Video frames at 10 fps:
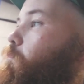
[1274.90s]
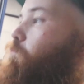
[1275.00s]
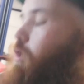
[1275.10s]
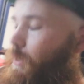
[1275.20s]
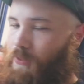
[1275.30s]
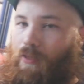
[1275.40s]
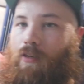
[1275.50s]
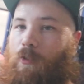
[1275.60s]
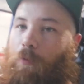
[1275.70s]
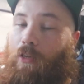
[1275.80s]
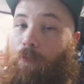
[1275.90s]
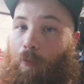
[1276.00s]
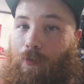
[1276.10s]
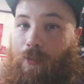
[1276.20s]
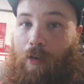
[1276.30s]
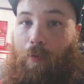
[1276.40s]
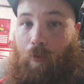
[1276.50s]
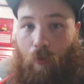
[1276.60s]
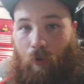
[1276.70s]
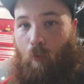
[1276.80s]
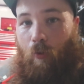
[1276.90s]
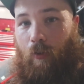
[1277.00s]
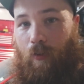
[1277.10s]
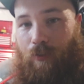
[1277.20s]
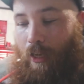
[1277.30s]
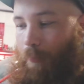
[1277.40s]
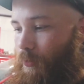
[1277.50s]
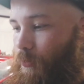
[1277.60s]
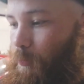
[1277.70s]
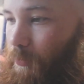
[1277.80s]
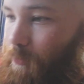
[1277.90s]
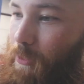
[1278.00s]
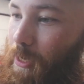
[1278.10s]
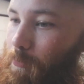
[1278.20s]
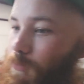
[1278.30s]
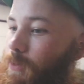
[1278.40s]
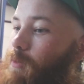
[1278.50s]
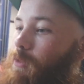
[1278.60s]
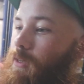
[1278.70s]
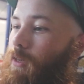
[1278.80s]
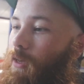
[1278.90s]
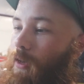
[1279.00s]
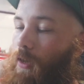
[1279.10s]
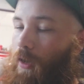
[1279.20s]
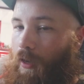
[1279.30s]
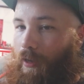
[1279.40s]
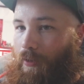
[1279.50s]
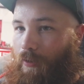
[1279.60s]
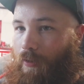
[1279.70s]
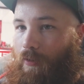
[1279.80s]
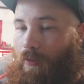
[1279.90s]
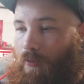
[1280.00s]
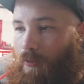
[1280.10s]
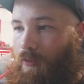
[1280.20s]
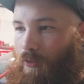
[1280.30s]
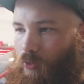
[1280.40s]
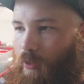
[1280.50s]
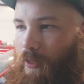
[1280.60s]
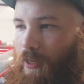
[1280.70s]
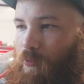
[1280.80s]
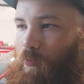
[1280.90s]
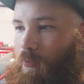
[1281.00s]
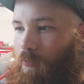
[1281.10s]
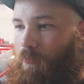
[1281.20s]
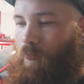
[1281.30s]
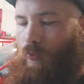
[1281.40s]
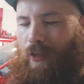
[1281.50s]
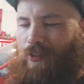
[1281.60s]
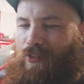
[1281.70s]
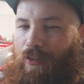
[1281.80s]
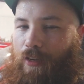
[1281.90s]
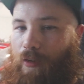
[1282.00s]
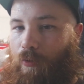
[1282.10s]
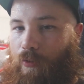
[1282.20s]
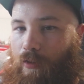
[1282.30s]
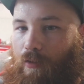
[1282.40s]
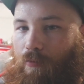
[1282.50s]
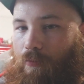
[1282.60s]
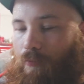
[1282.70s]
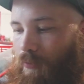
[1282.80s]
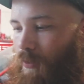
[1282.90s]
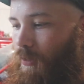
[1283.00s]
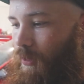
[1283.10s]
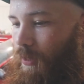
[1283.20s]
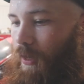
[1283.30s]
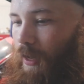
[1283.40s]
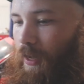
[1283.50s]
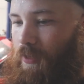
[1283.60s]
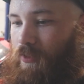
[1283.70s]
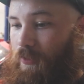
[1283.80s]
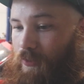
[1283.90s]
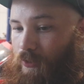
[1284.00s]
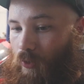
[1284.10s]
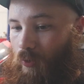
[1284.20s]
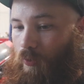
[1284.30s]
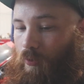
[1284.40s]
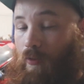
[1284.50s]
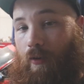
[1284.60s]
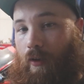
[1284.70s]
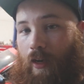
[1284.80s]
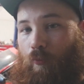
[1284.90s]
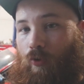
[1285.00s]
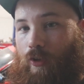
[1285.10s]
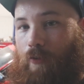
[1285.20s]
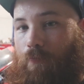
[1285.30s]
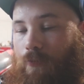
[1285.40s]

But speaking of family time, I'm going home early this time. I'm going to go spend some time with the family and enjoy a nice full day Sunday with Ace, Enzo, and Brooke.